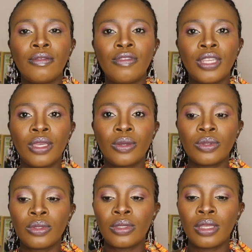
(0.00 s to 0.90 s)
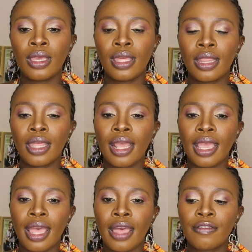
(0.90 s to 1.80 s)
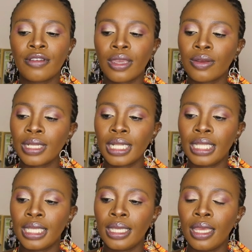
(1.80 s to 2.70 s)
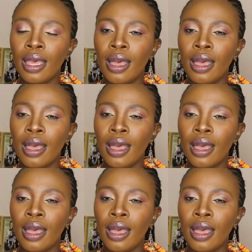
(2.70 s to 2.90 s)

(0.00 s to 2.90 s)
videos that I have currently